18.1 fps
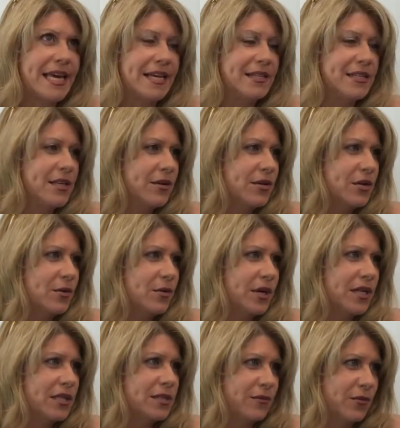can't tell you
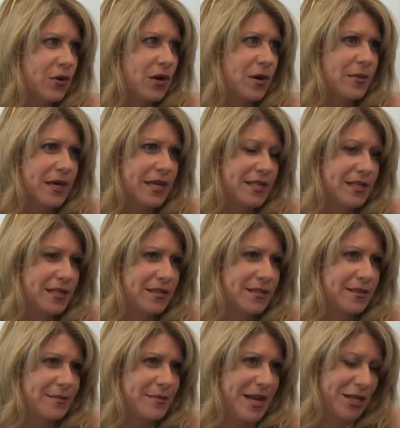what it's for because
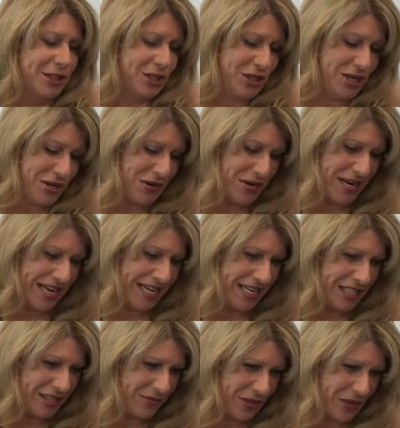it's Imagineering
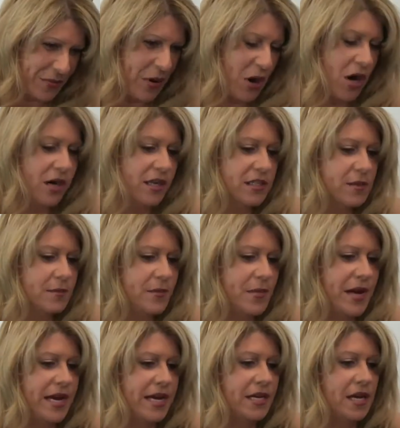and it's for the parks,
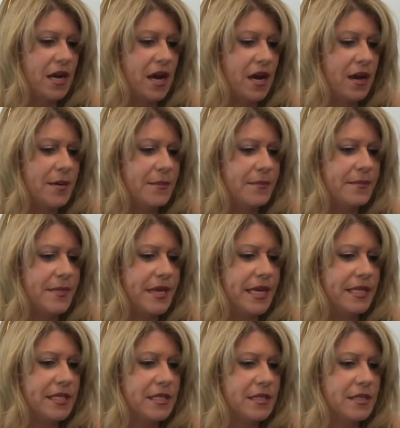but um,
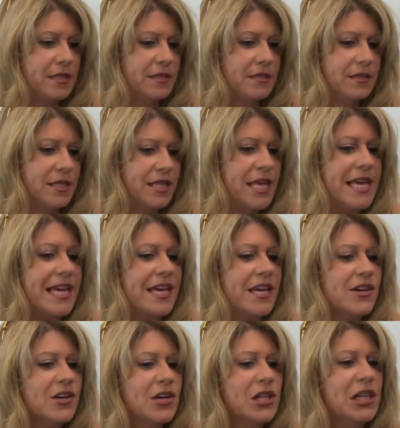it's,
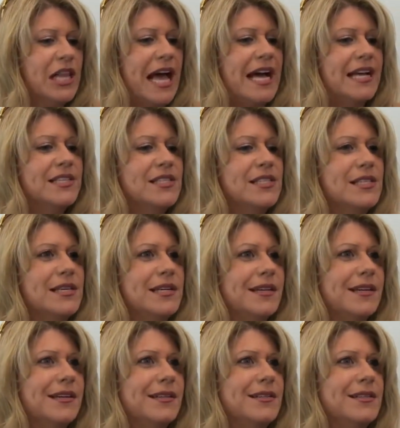think
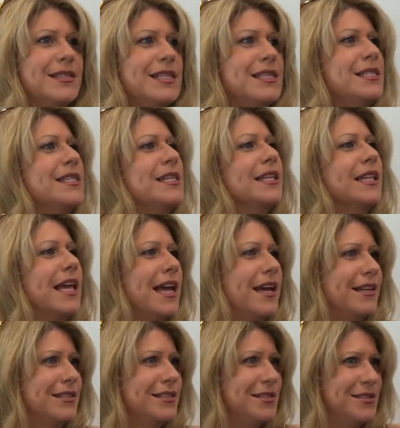classic
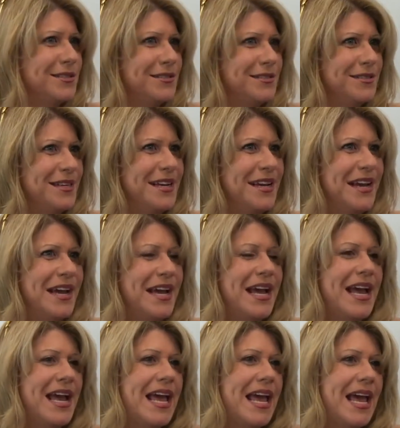Disneyland.
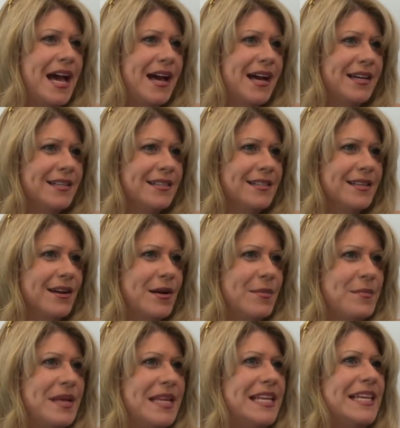And
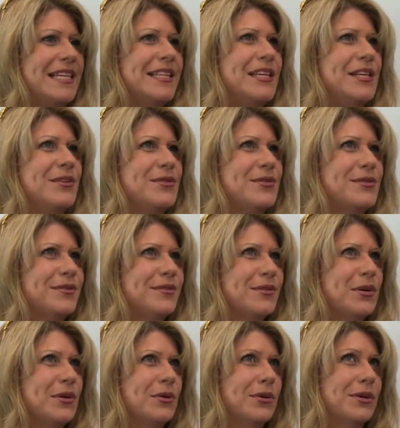immediately you sort
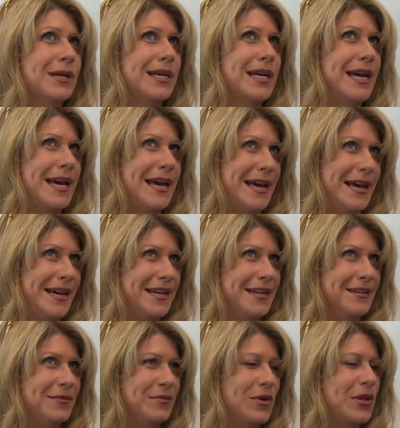of go,
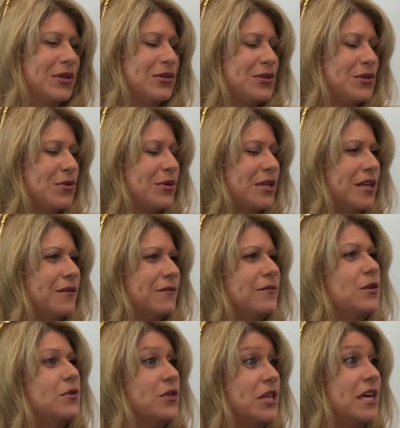okay, well, there's only a
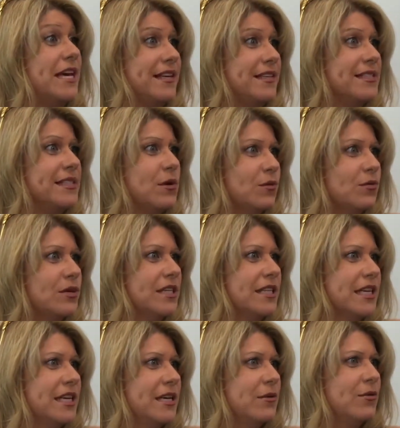few things that
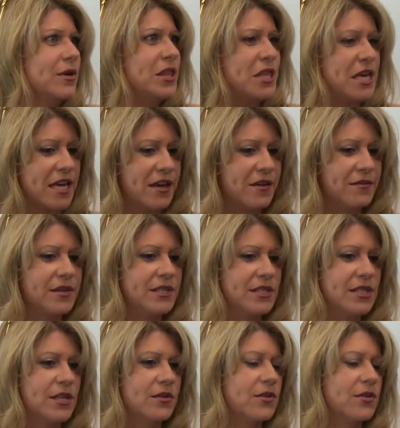really we think of as,